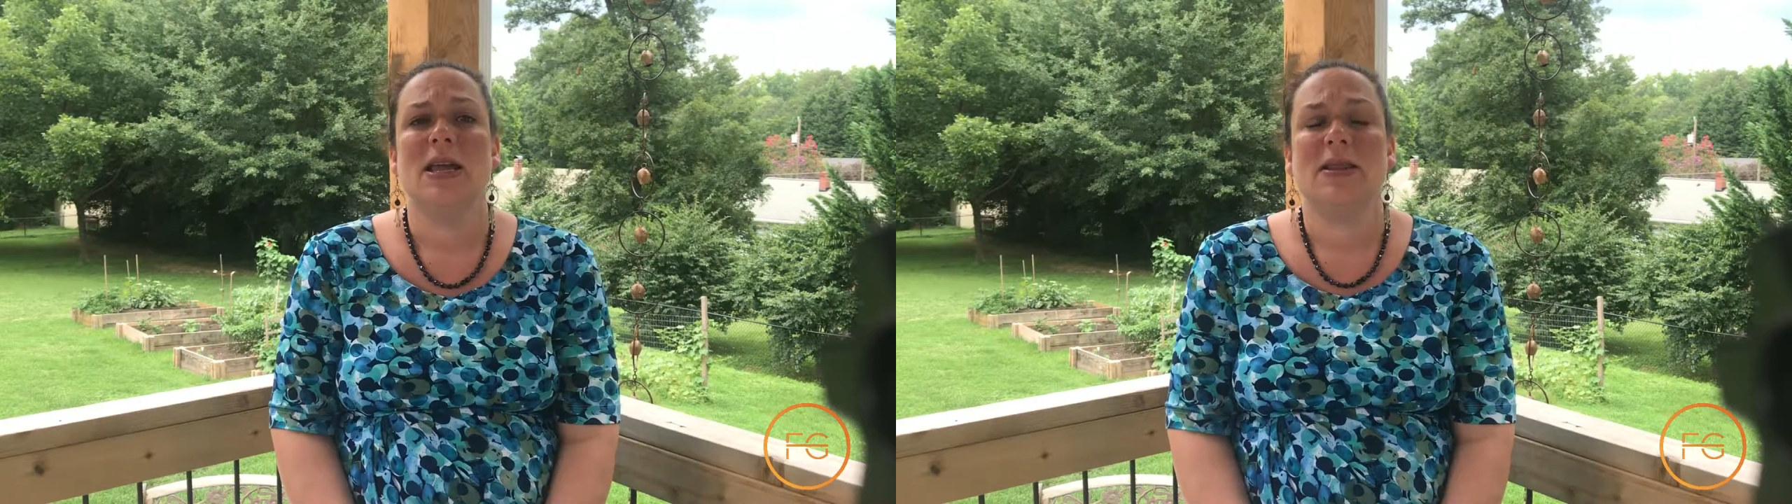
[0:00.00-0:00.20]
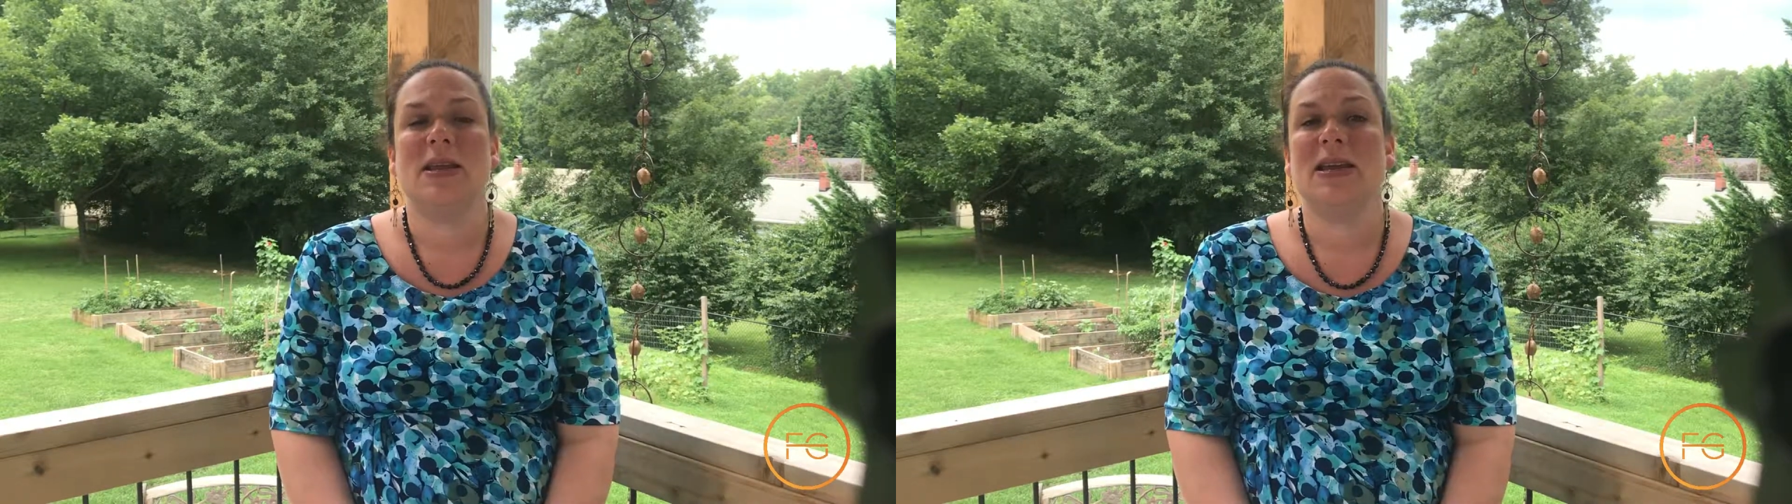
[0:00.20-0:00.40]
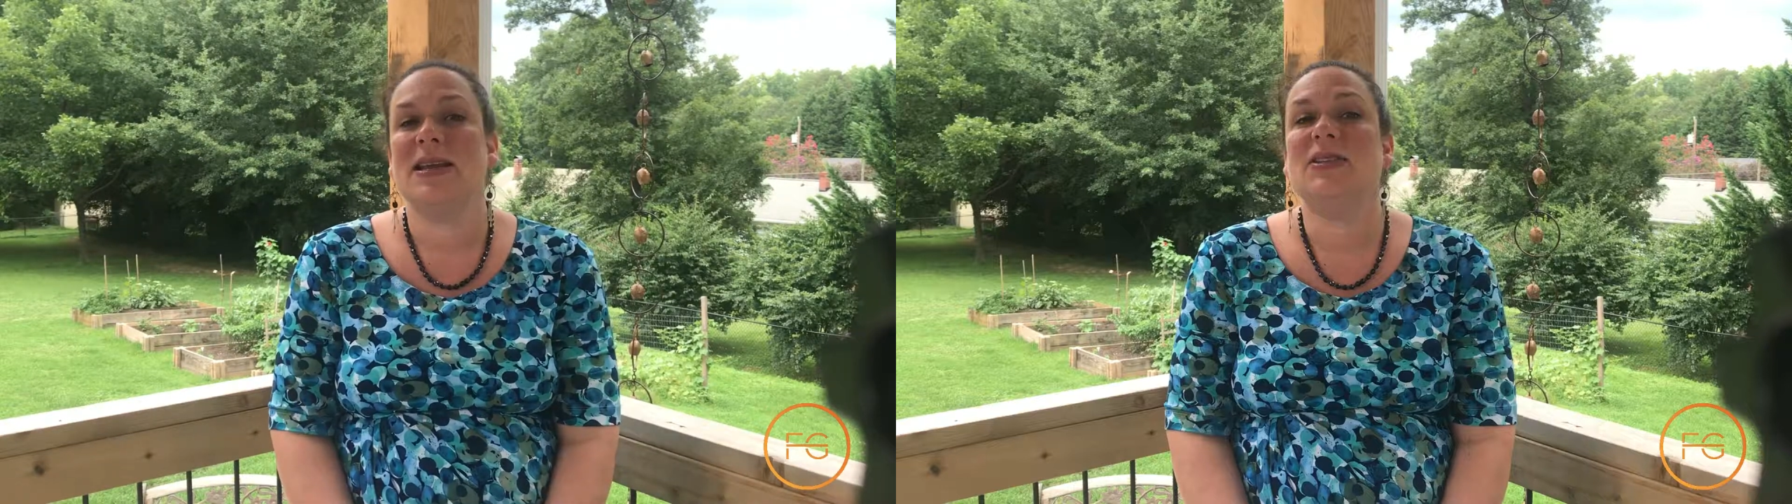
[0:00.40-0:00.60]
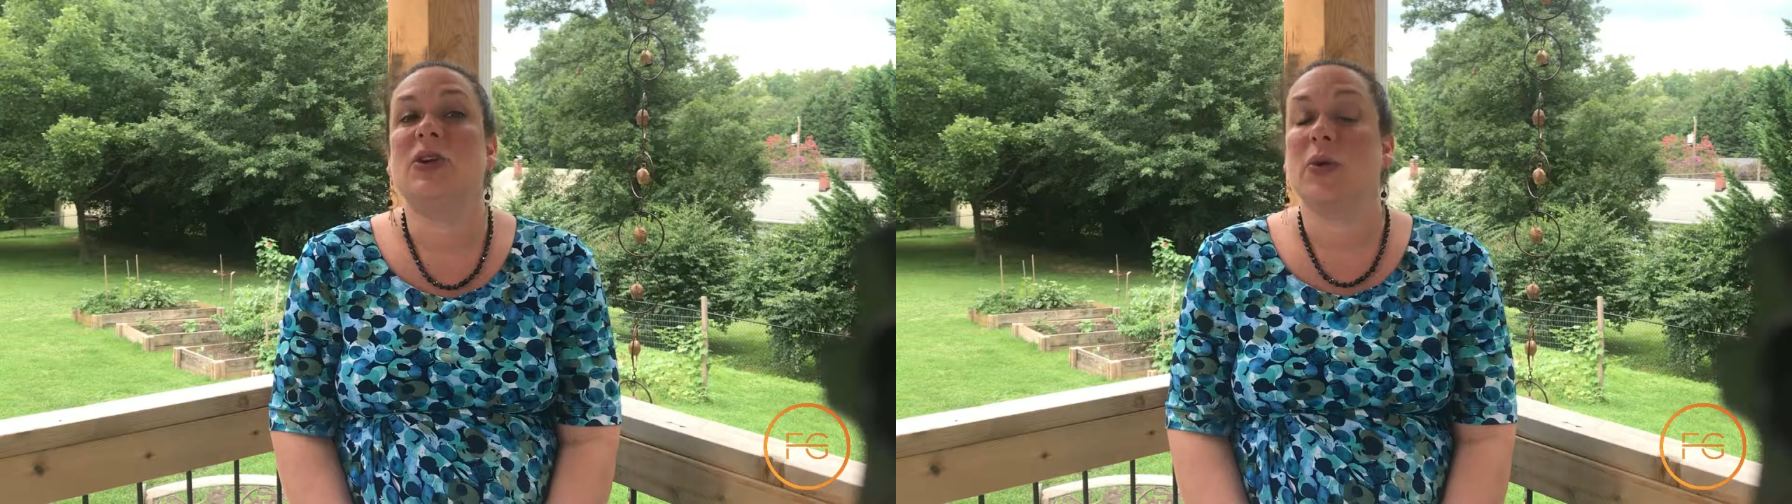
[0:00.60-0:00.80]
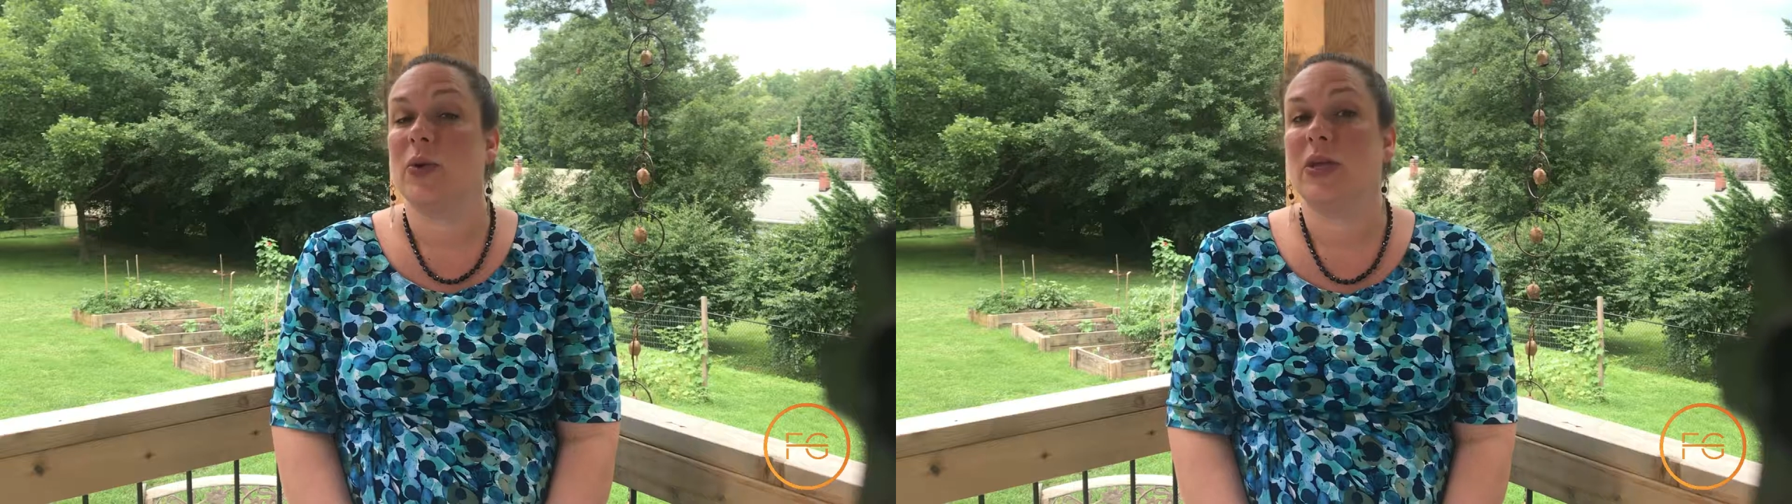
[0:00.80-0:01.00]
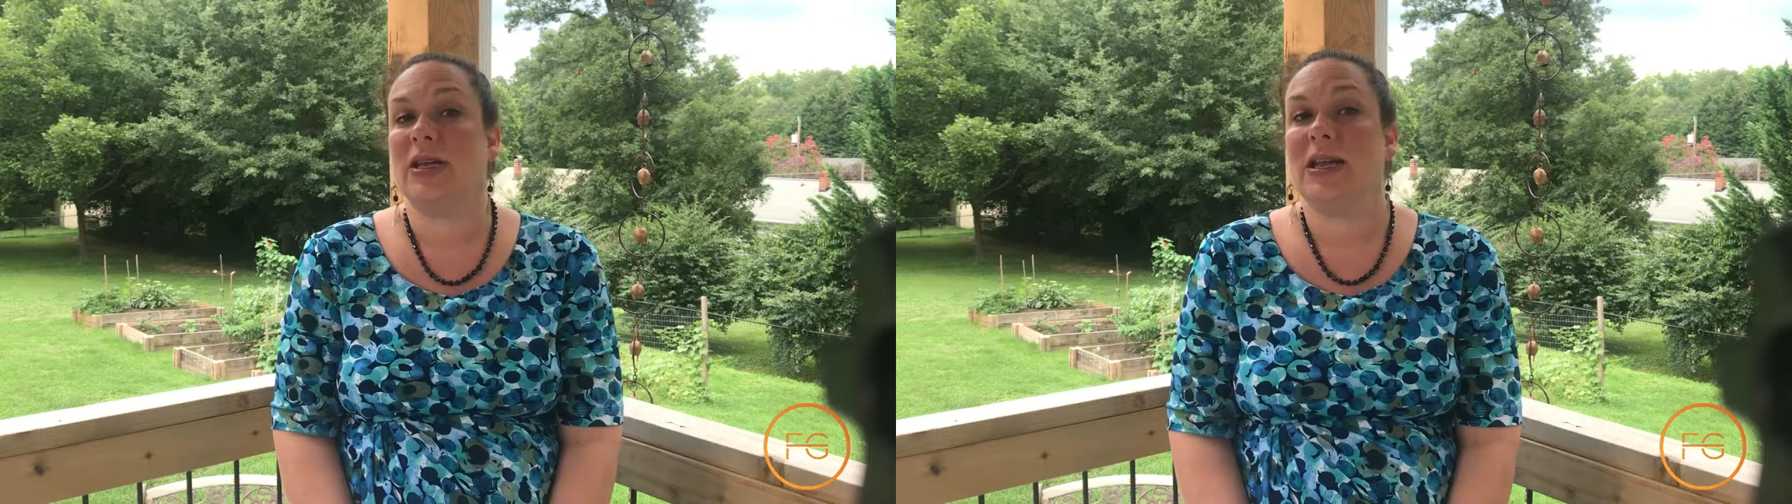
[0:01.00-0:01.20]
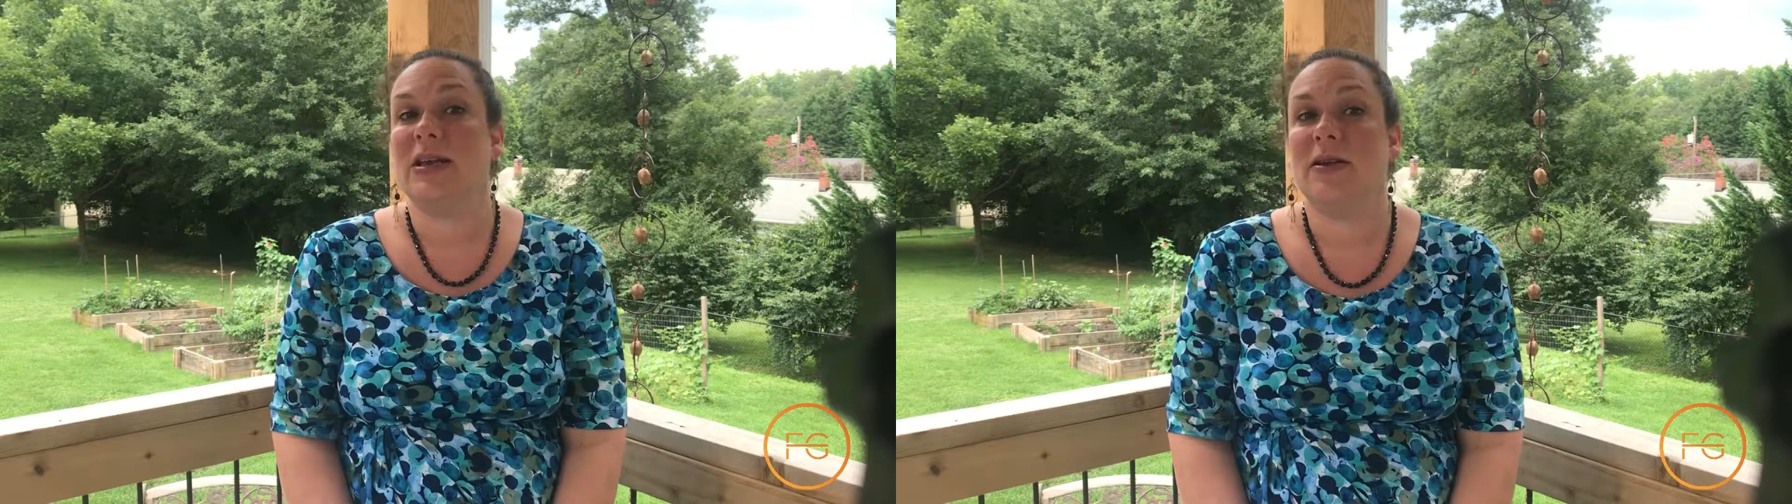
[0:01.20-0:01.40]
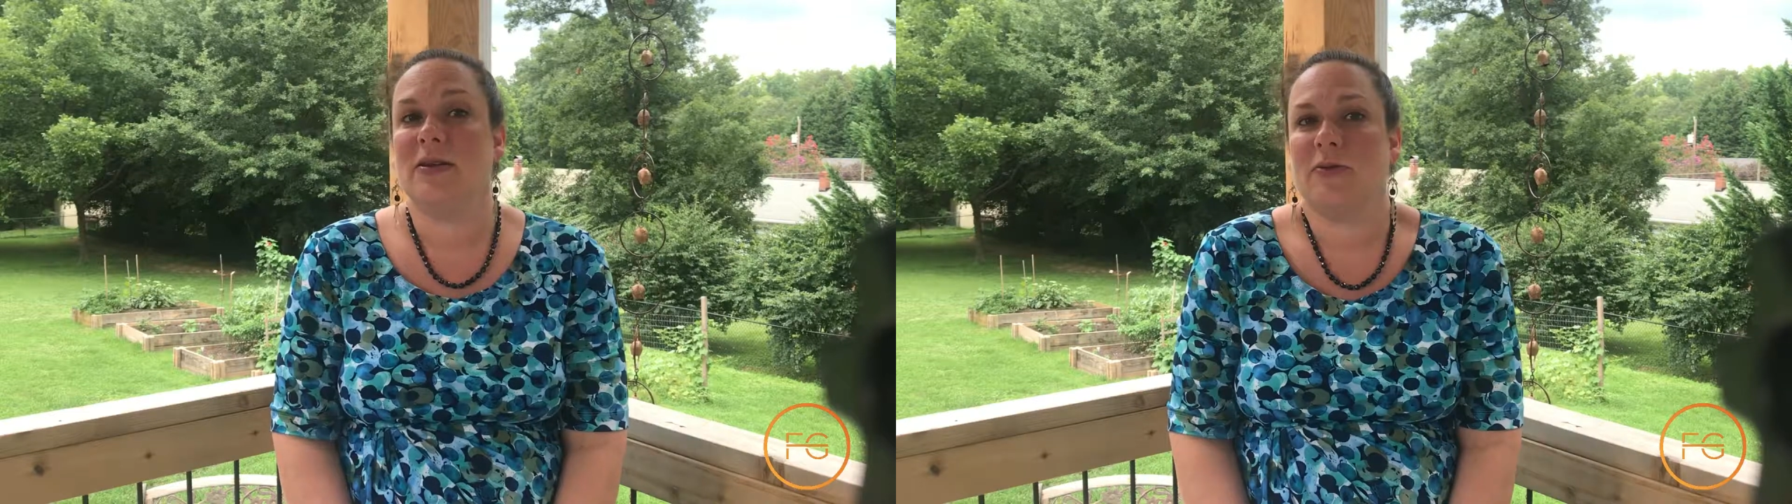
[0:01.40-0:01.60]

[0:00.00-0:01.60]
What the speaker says: then is there a really need